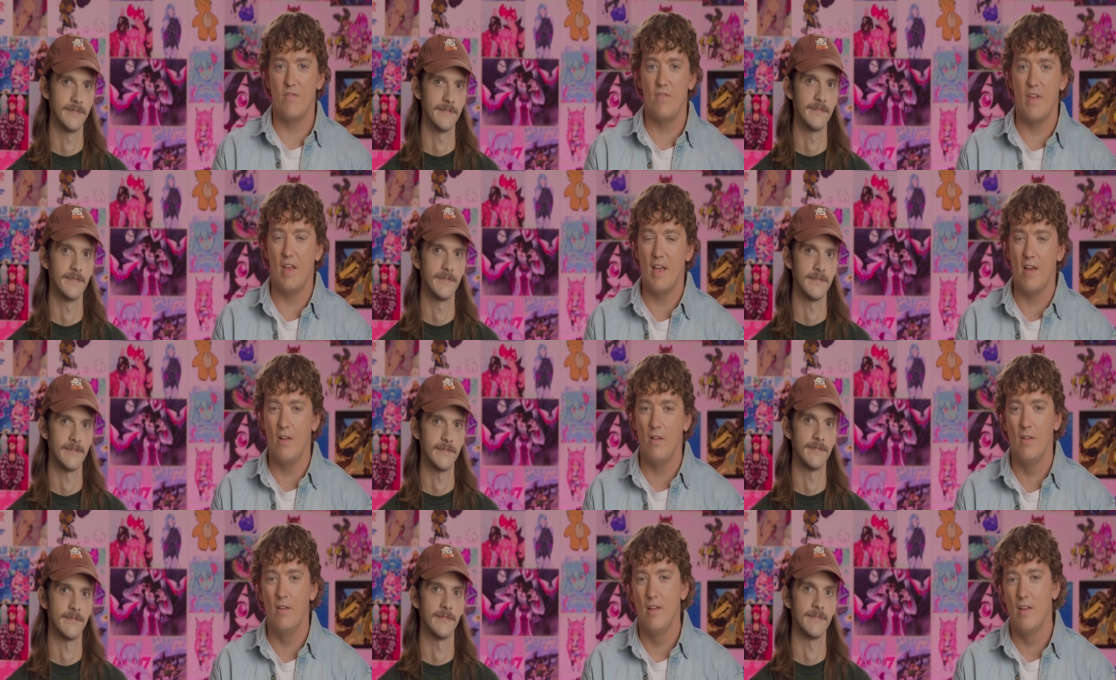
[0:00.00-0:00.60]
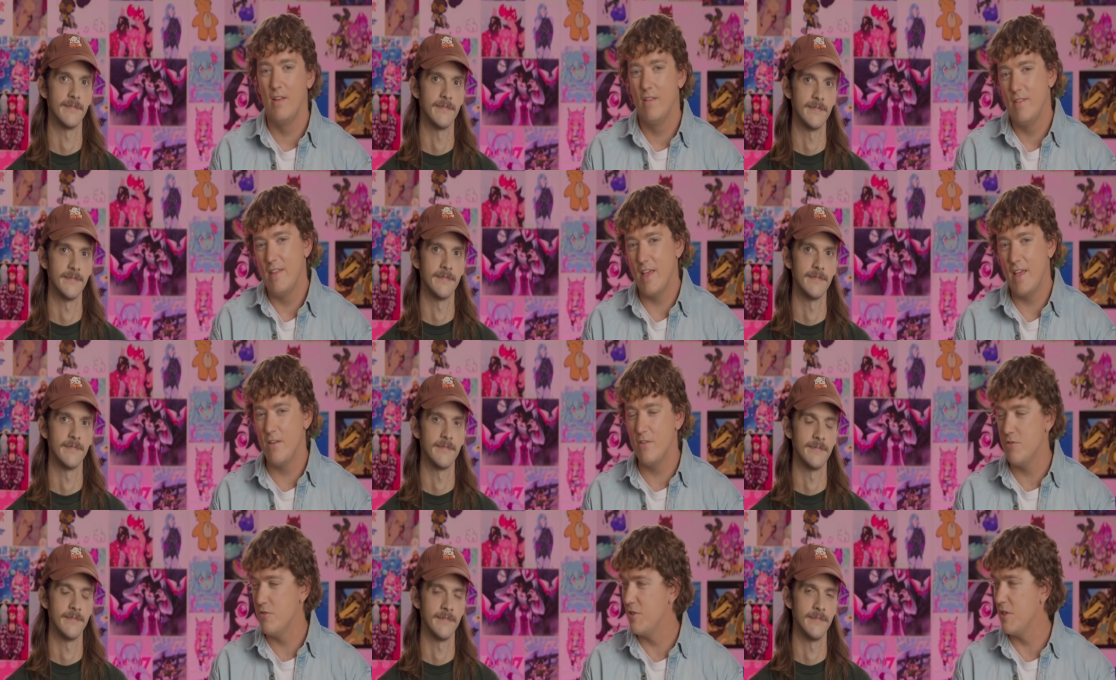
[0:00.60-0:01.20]
Speaker 1: and fail
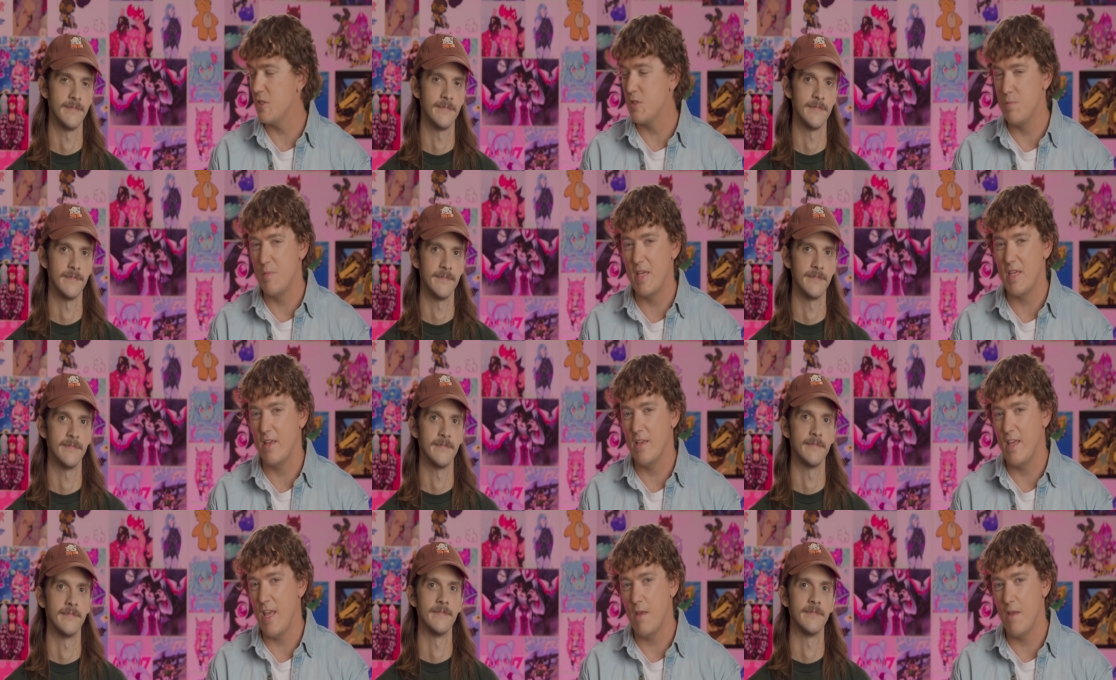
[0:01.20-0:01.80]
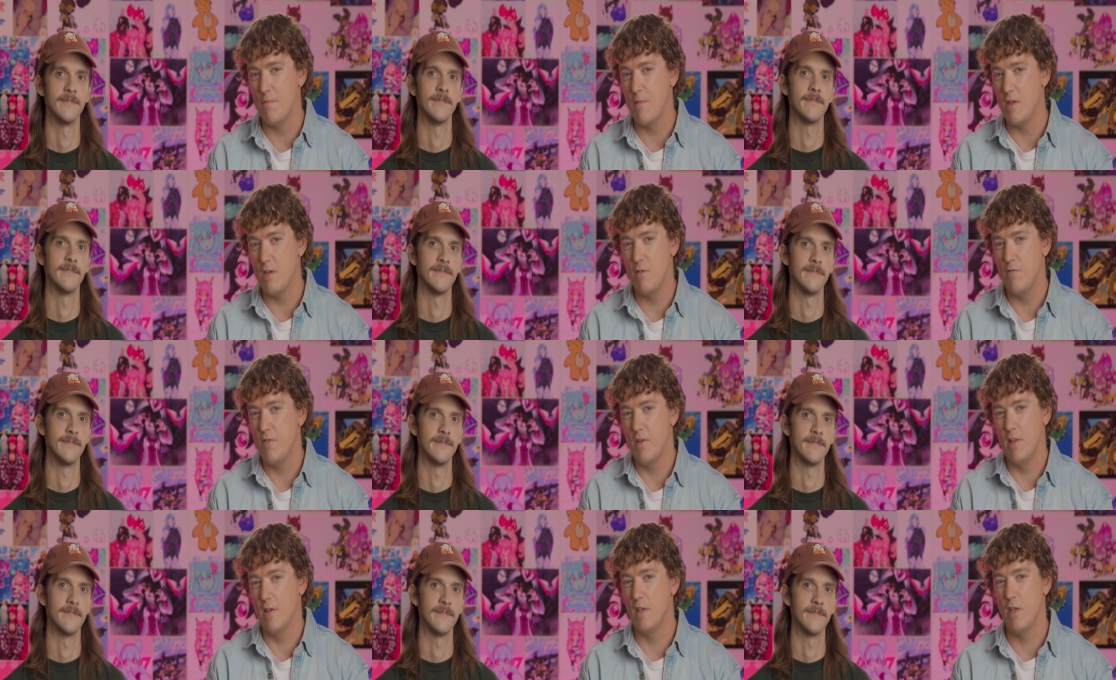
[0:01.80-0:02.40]
than just make a game that you
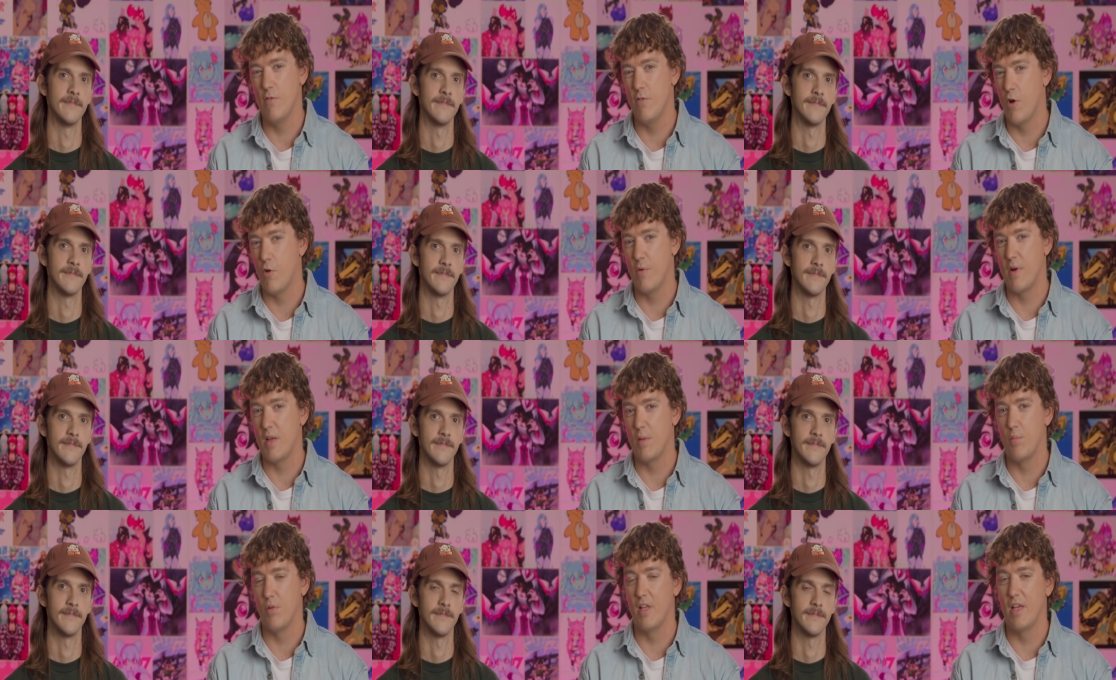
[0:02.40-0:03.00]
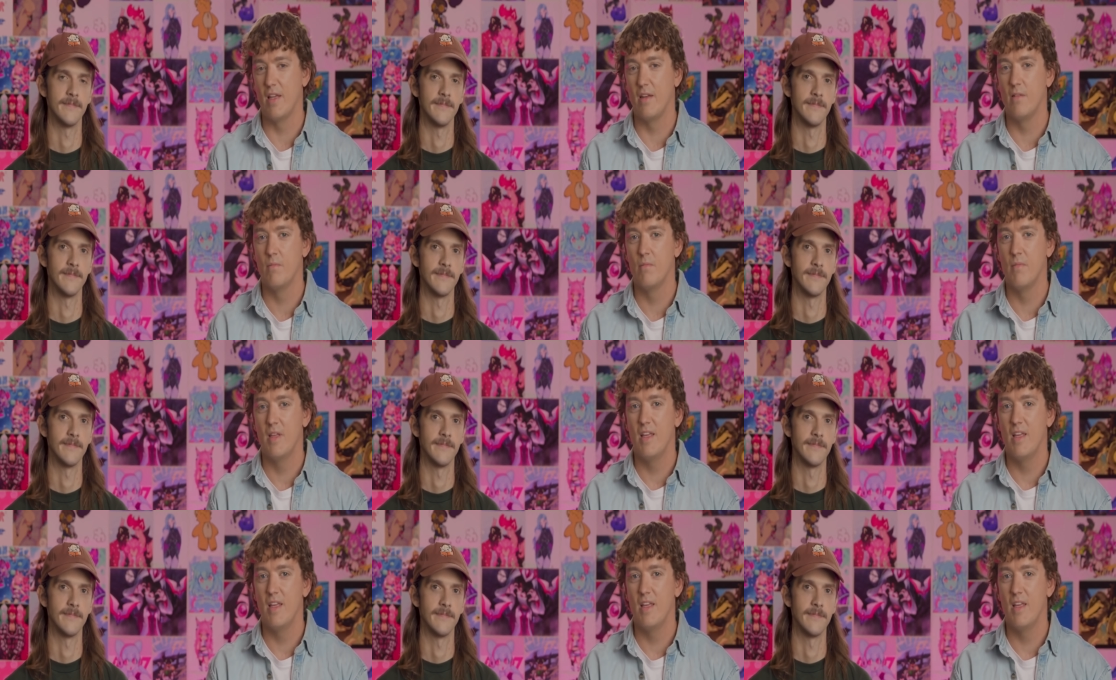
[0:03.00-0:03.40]
feel like you've already played.